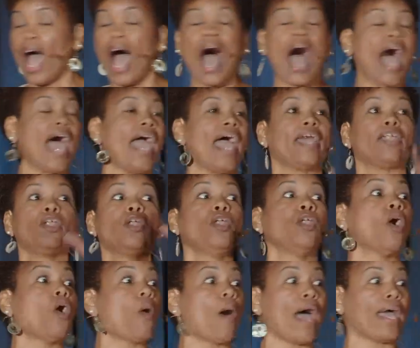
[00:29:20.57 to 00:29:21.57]
I had
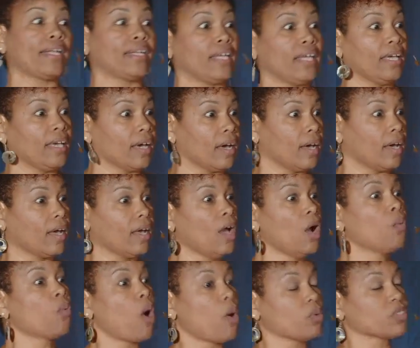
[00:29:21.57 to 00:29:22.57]
no idea
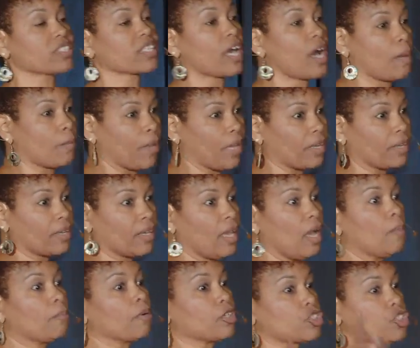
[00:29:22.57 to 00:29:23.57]
what was coming,
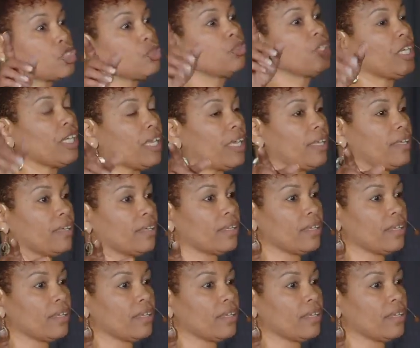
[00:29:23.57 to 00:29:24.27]
but you did.